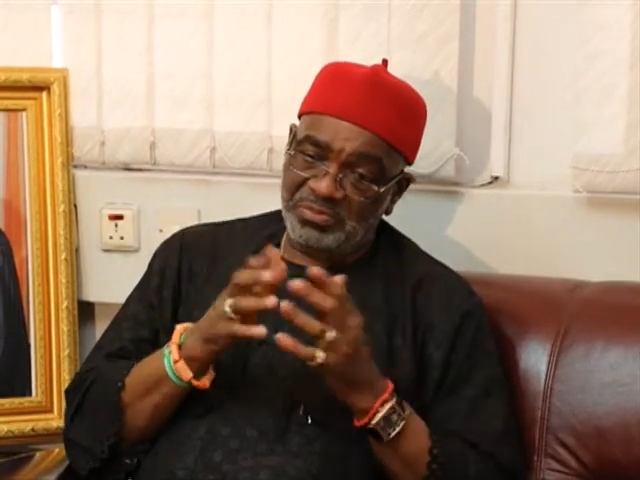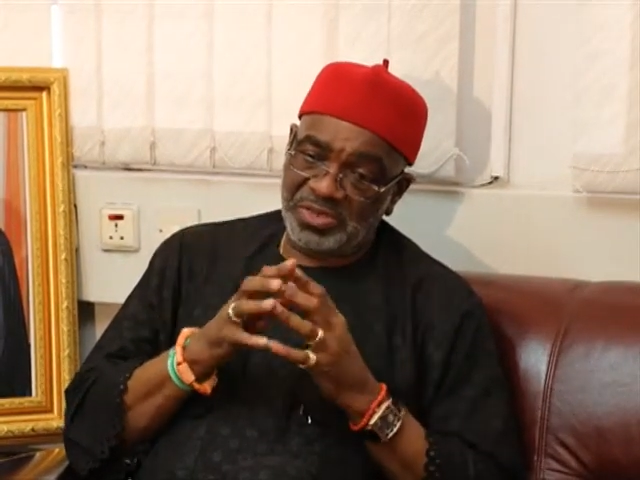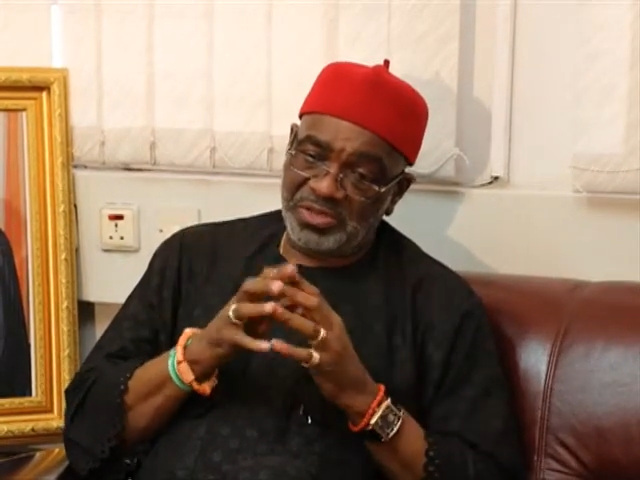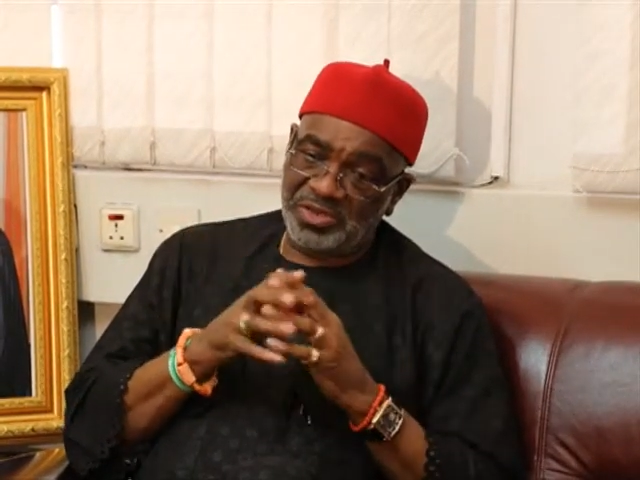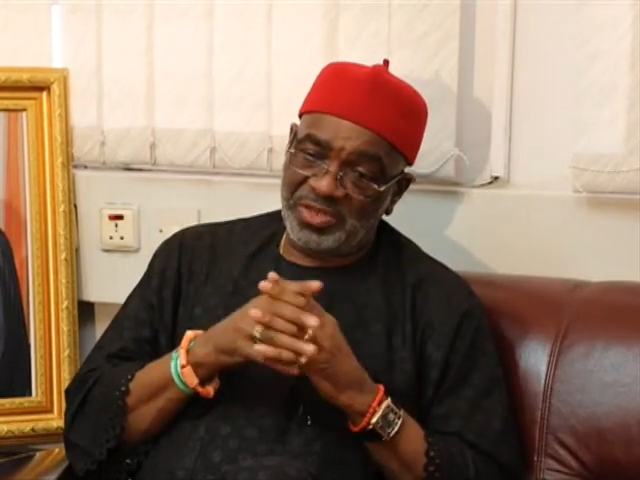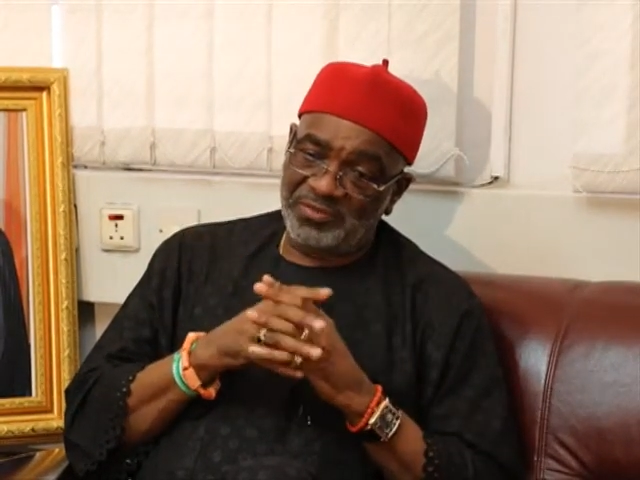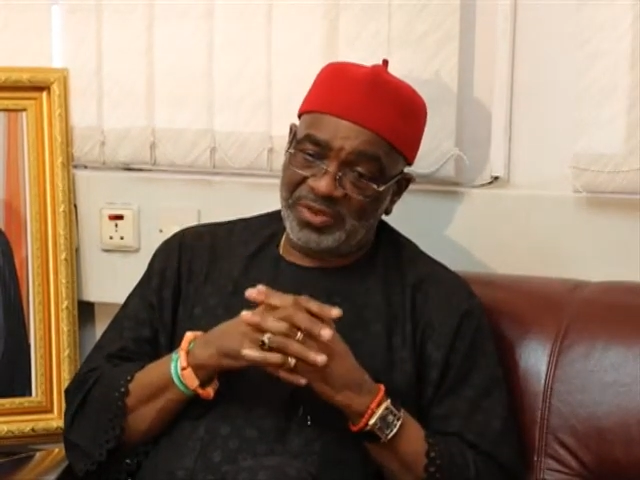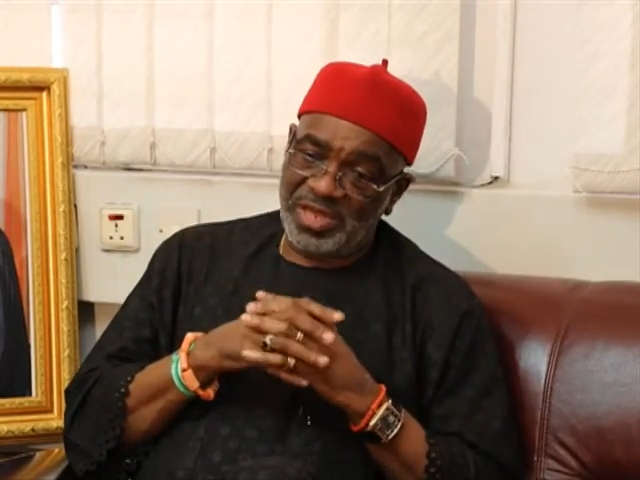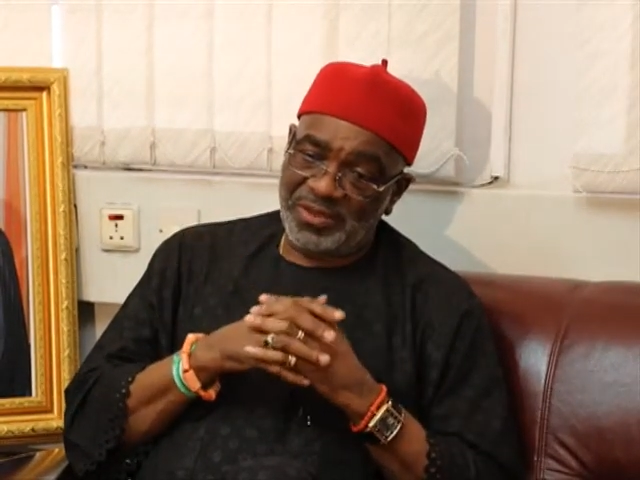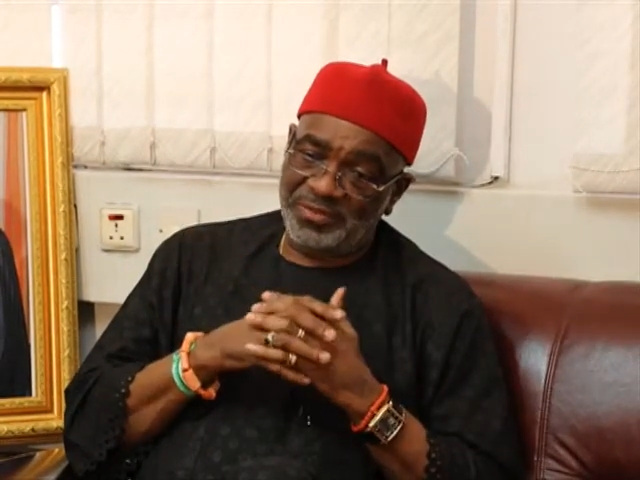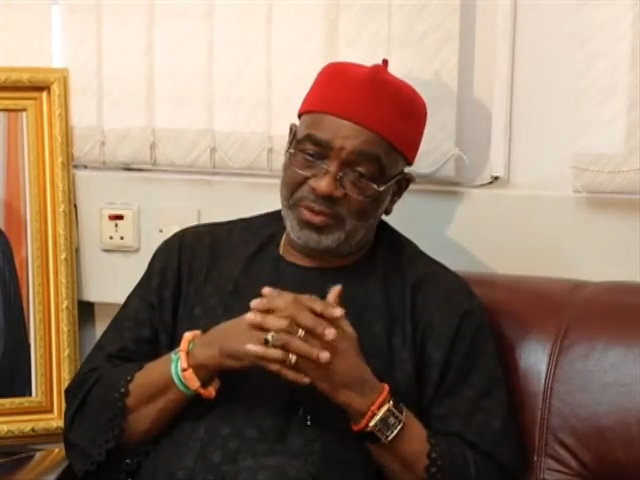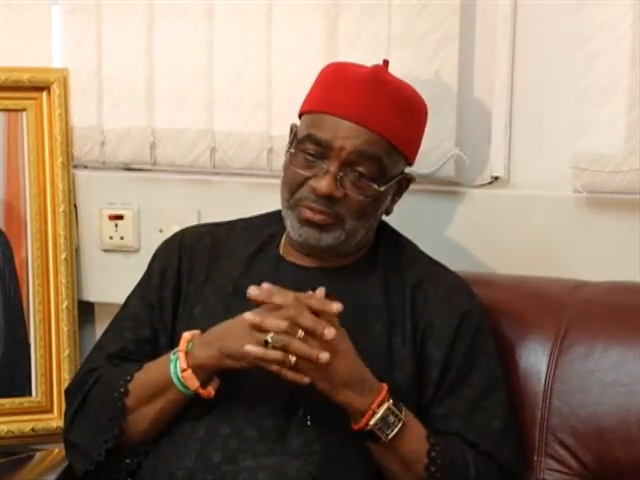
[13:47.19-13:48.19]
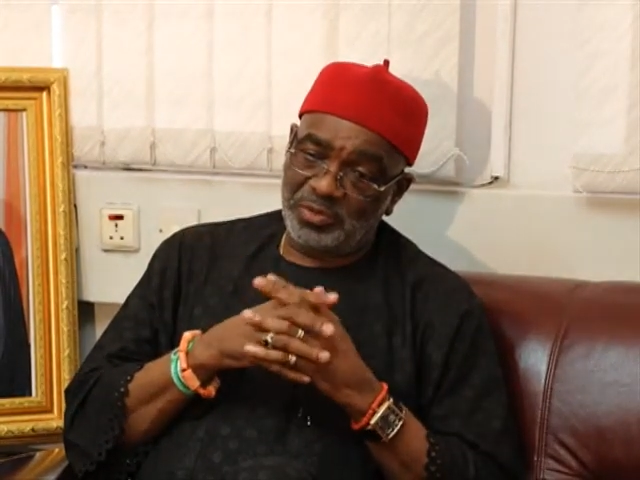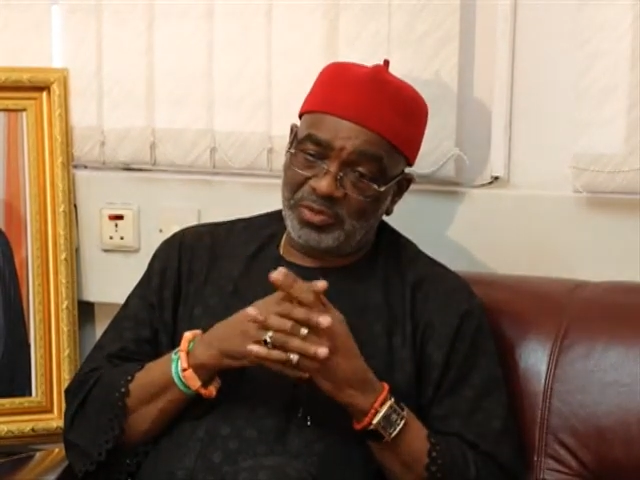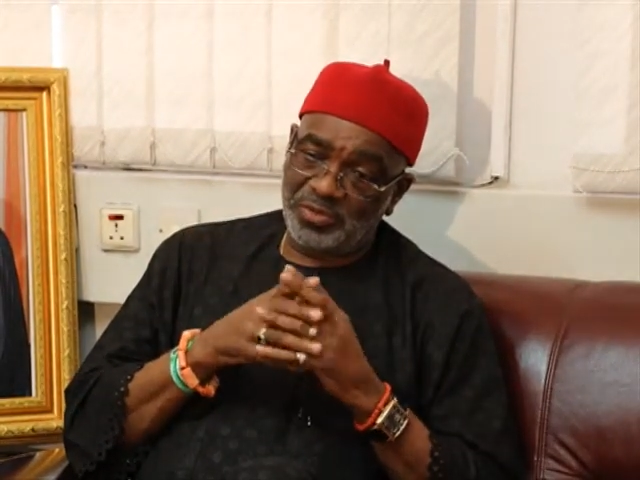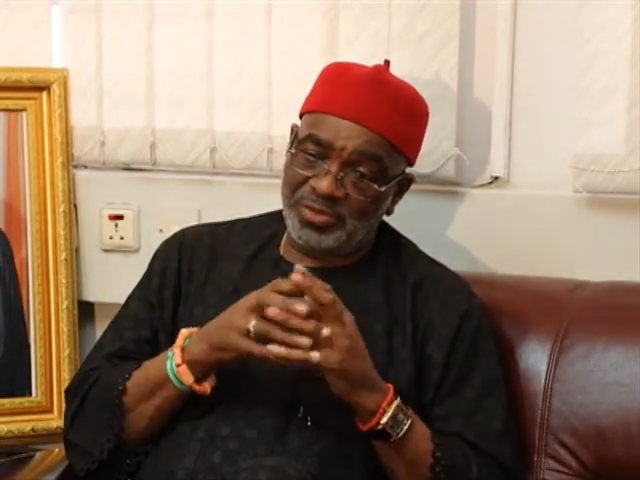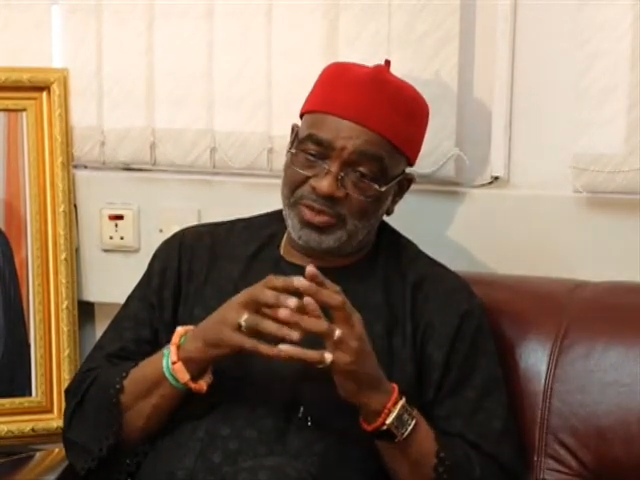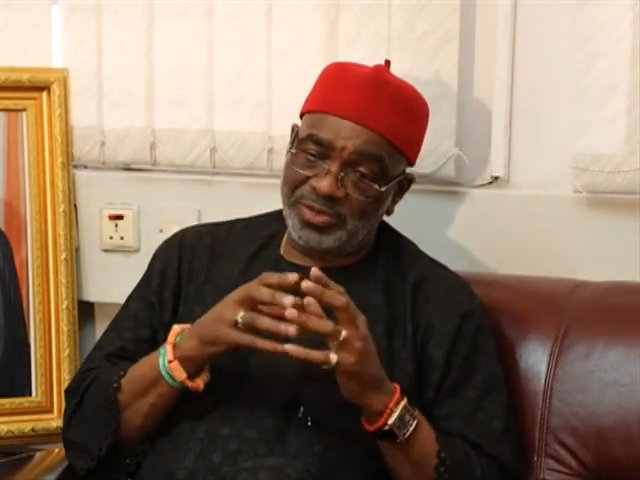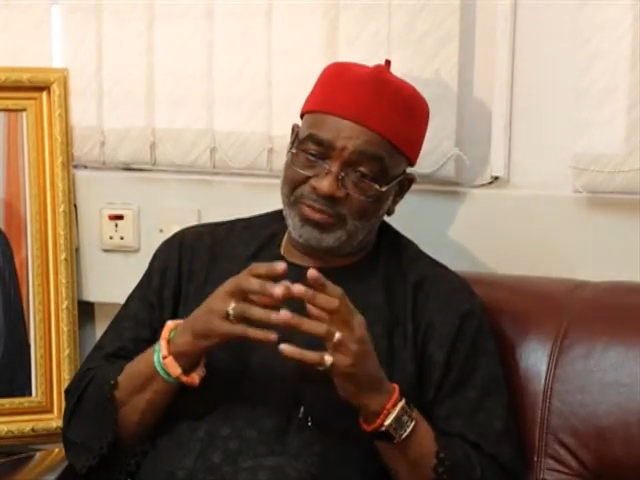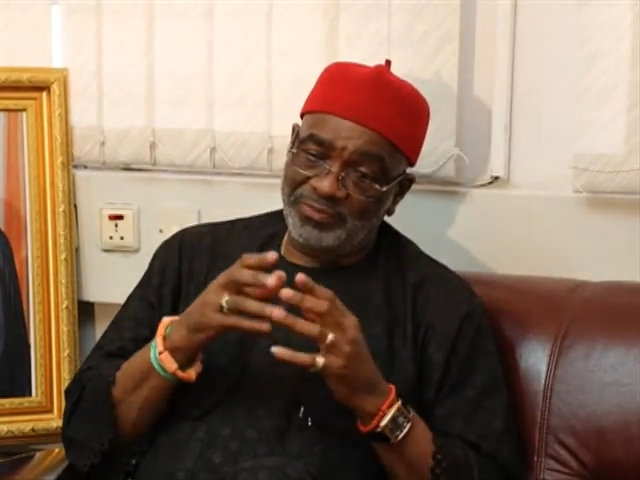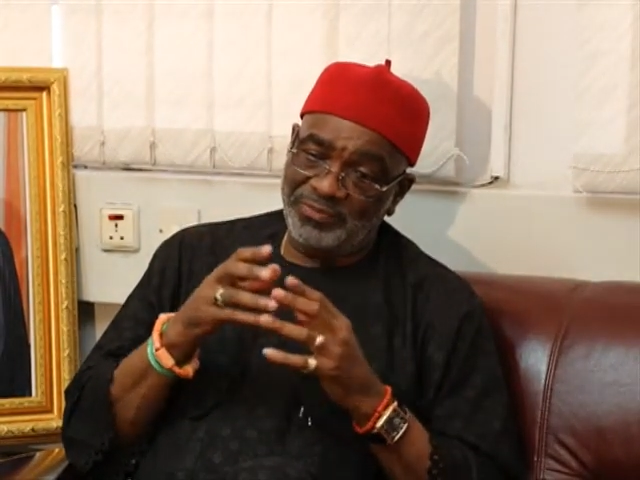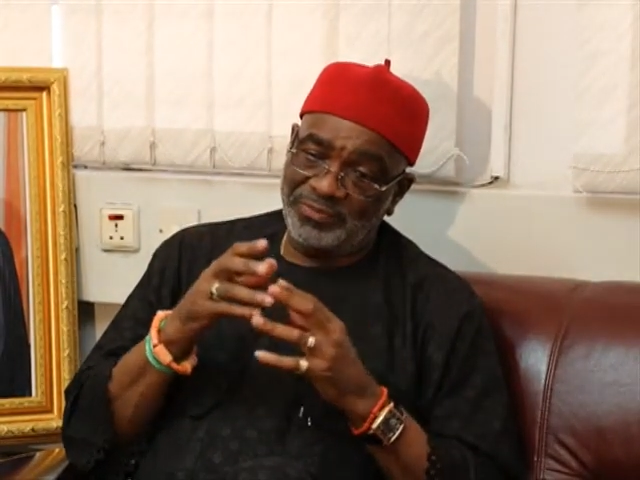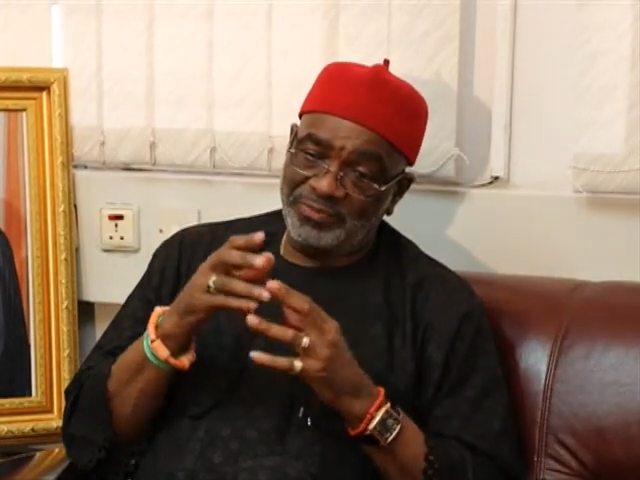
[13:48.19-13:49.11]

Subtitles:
may not even have the opportunity of